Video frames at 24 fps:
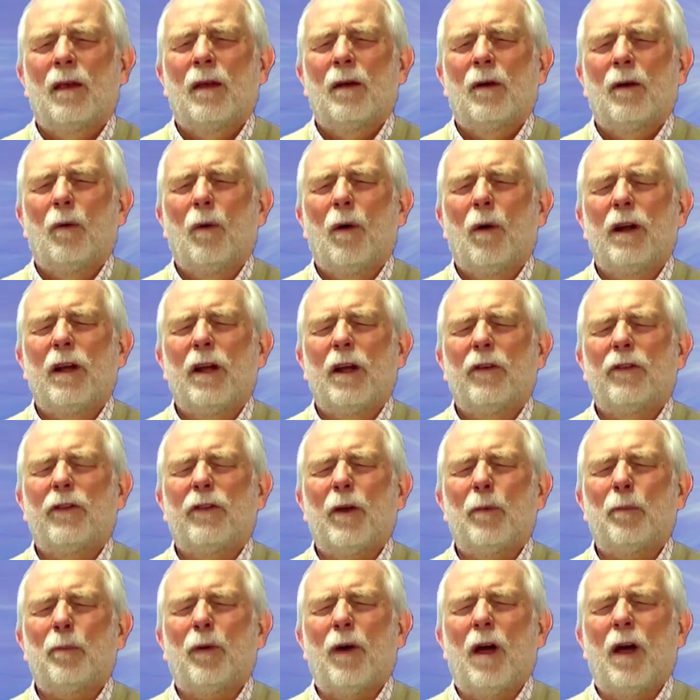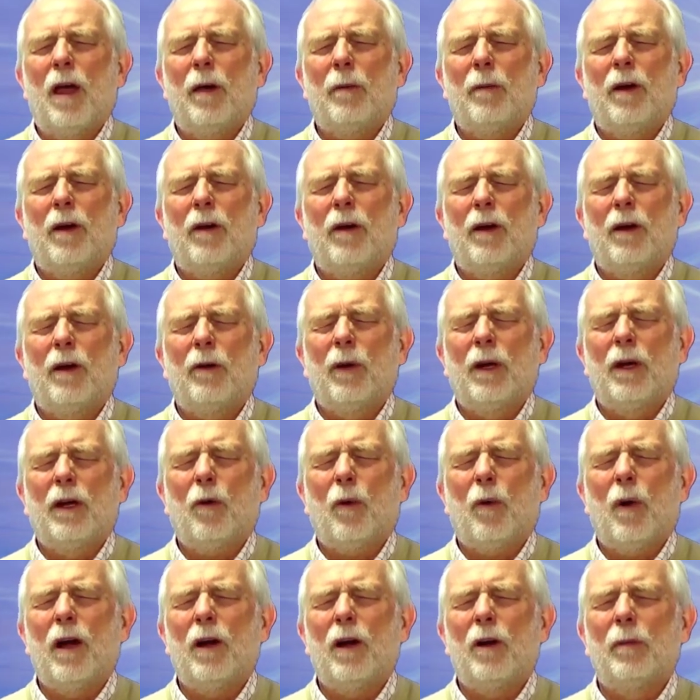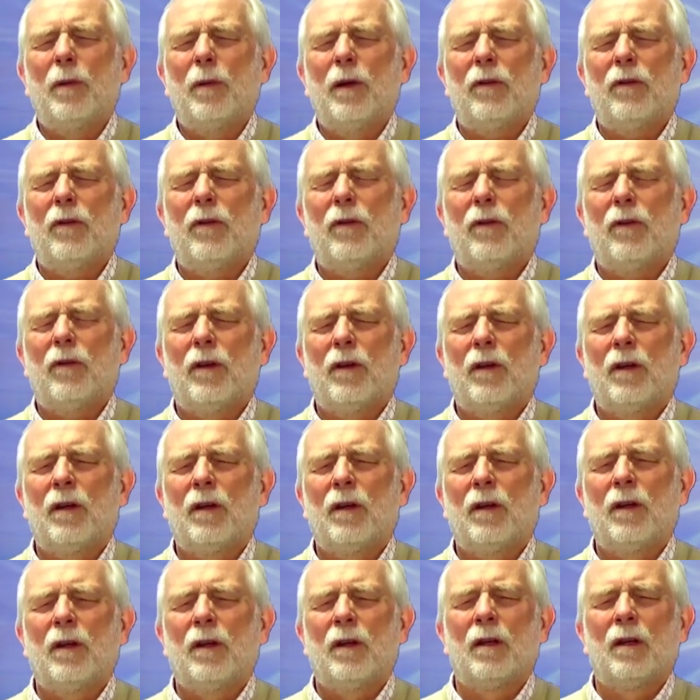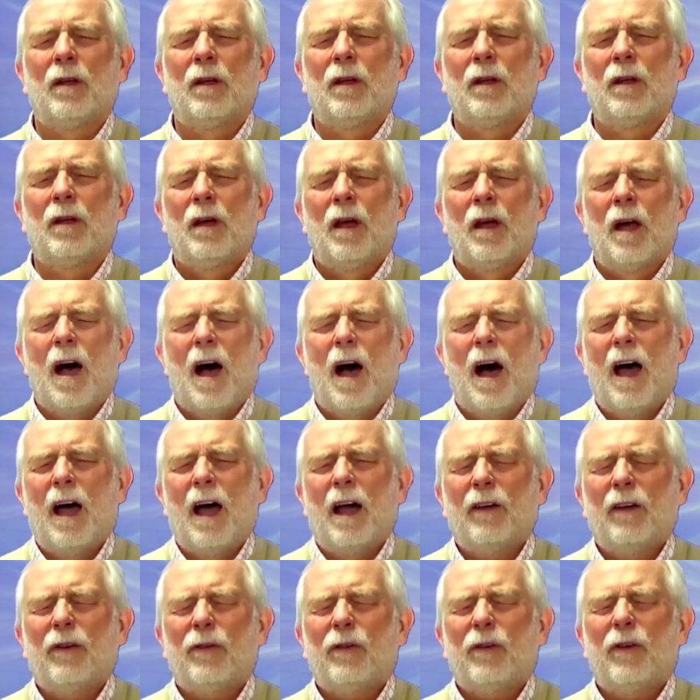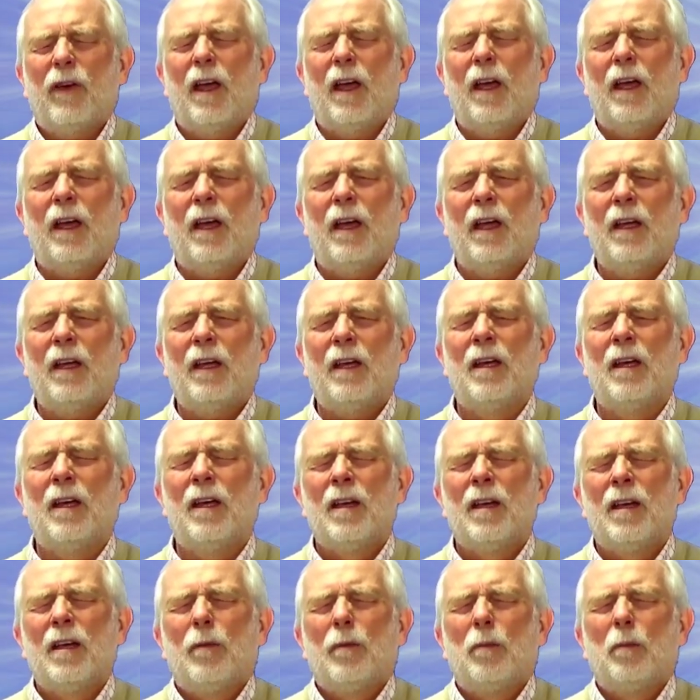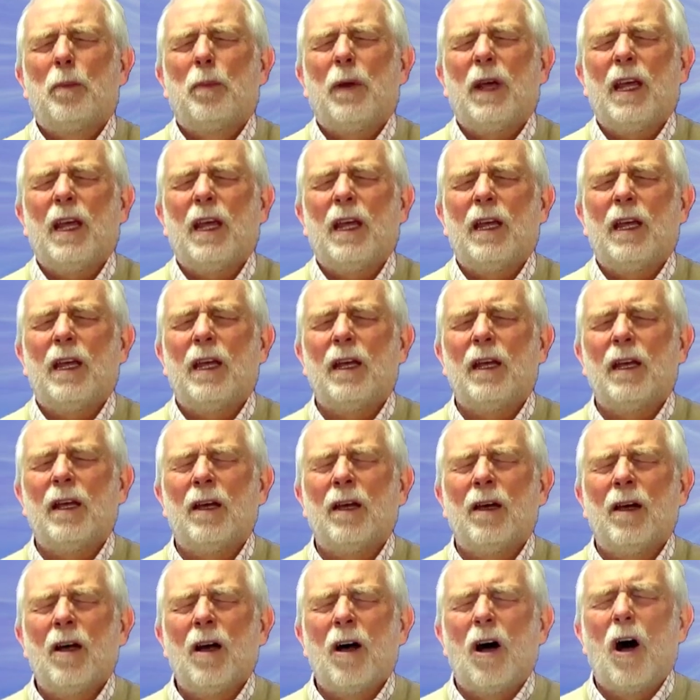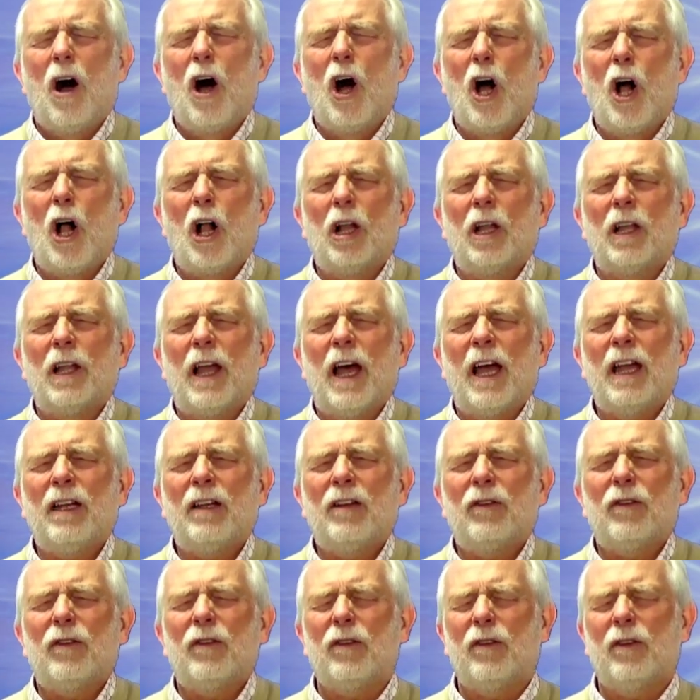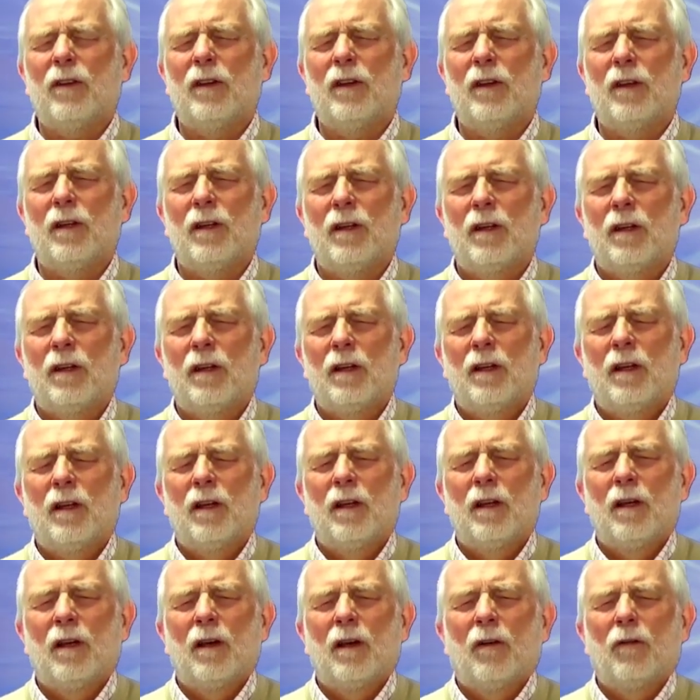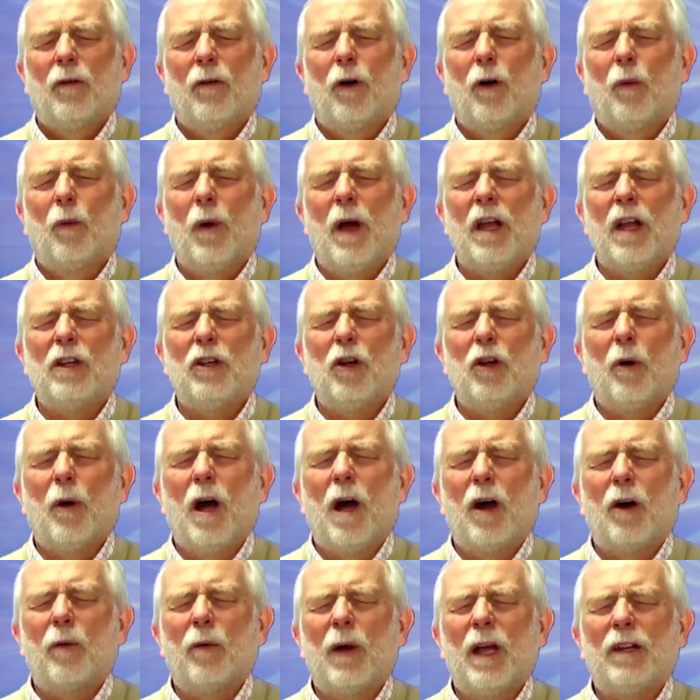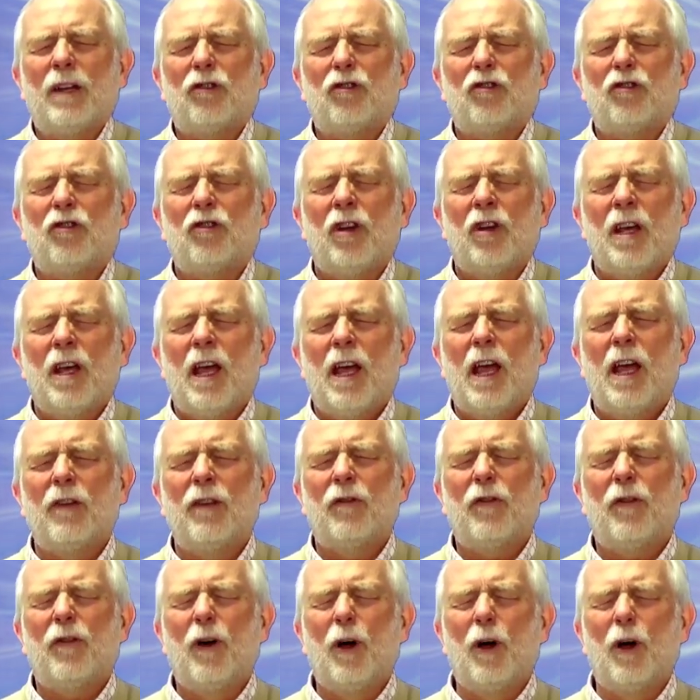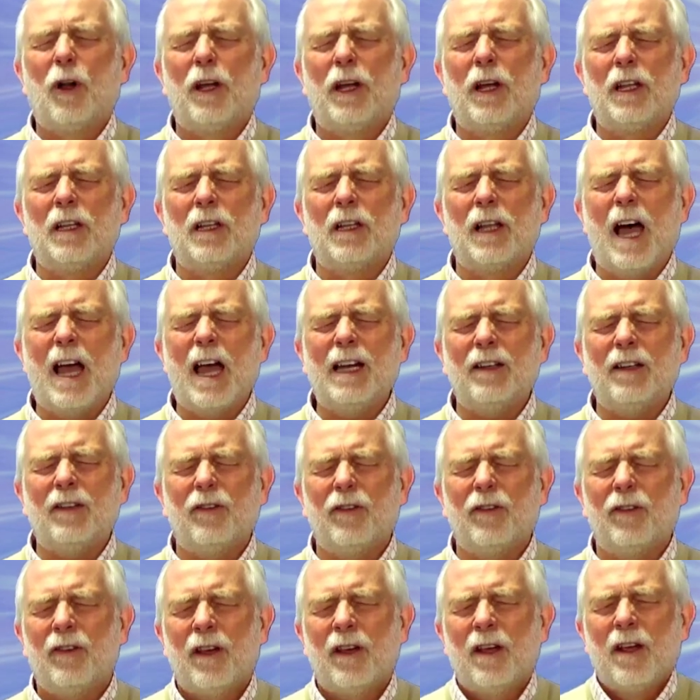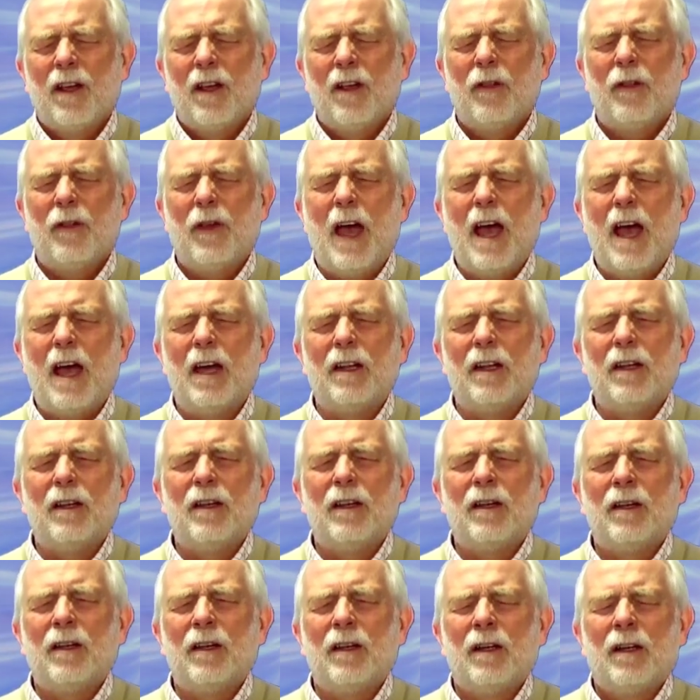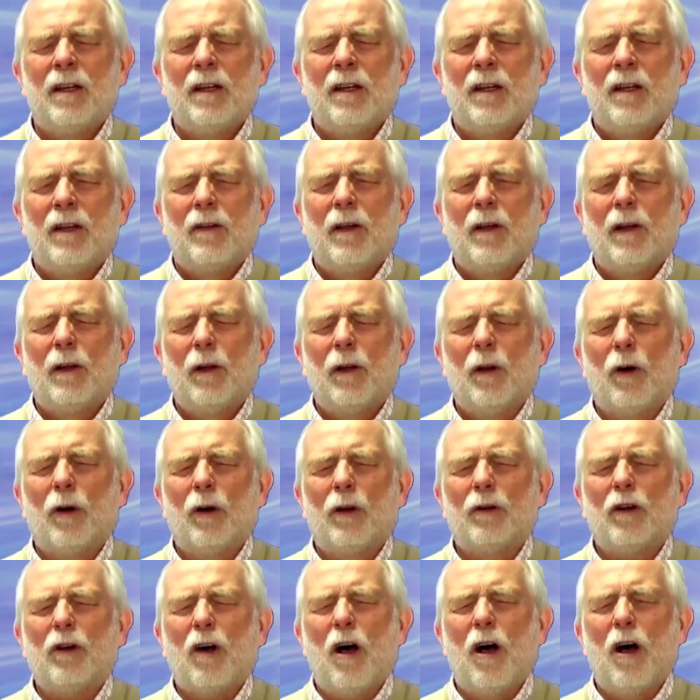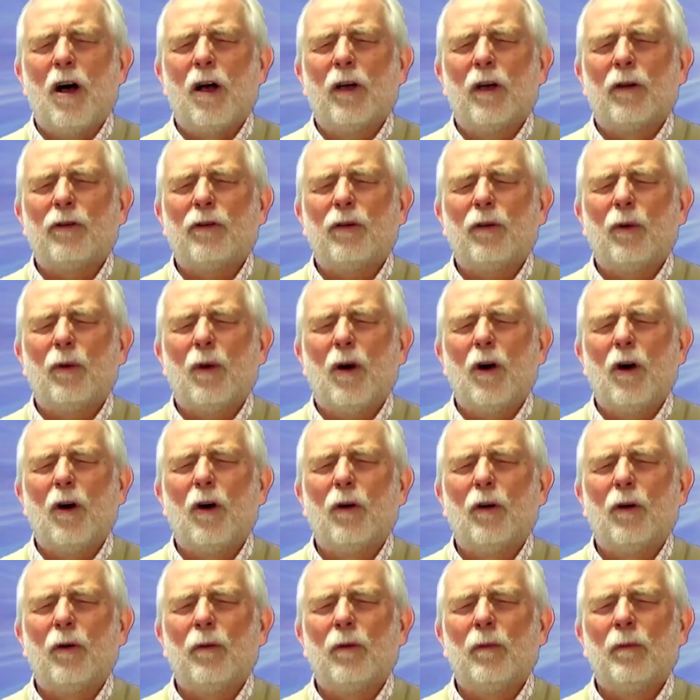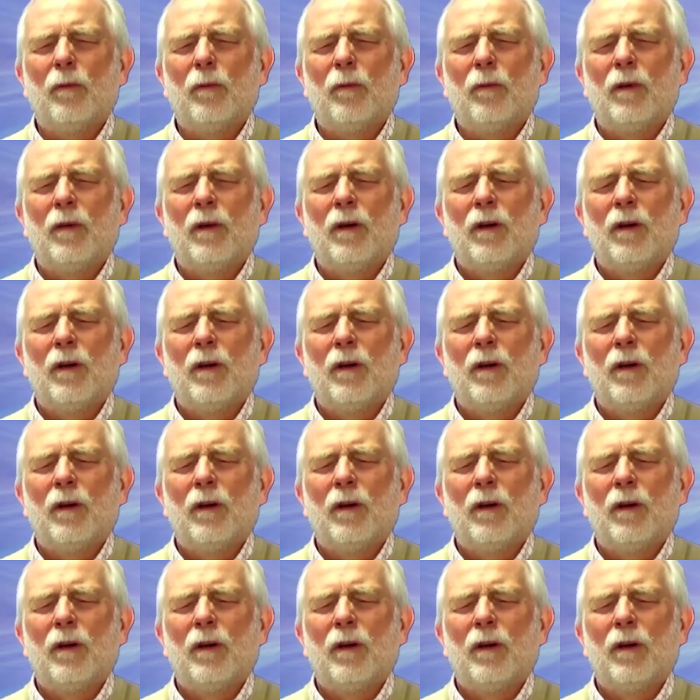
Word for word: What is the primary requirement? I say, being all light. For when you are rich and full in light, then the Lord calls you home